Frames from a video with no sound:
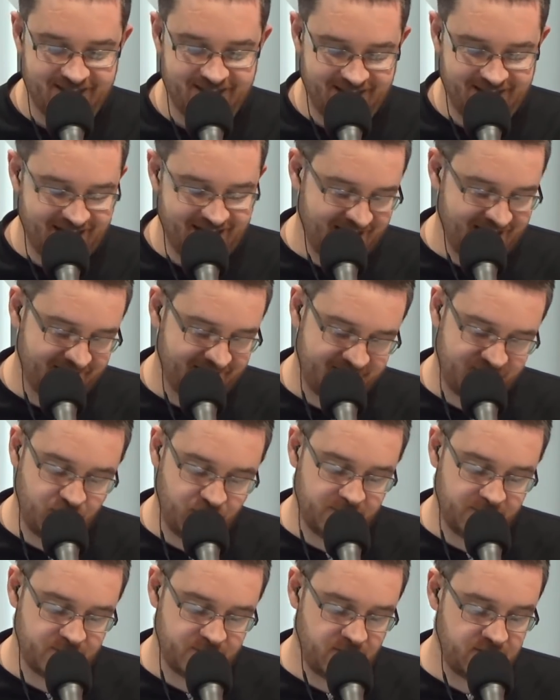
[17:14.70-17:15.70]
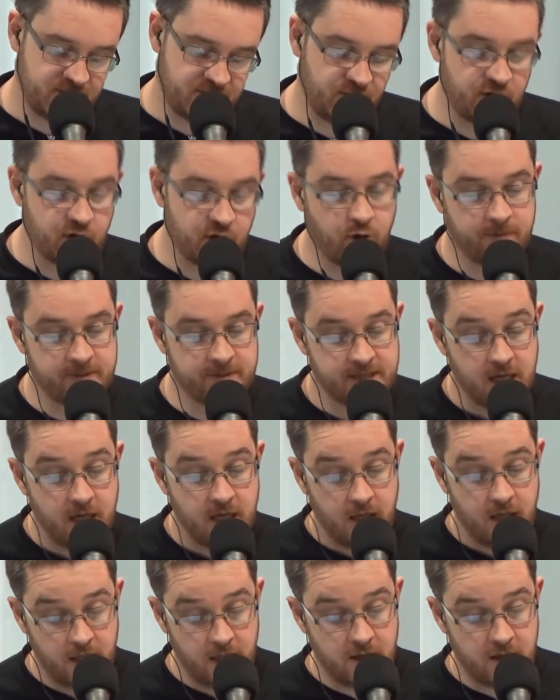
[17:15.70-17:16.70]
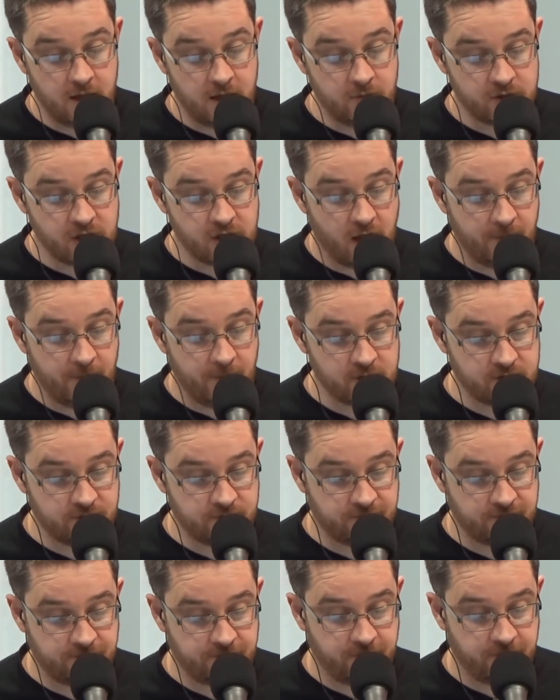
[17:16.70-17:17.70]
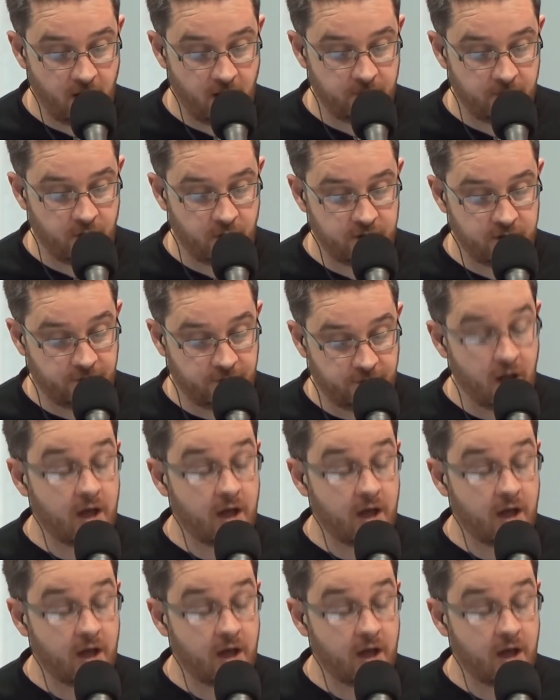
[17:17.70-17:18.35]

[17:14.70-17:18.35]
Yeah, Cummins. When he was fighting Cummins, he was almost falling behind.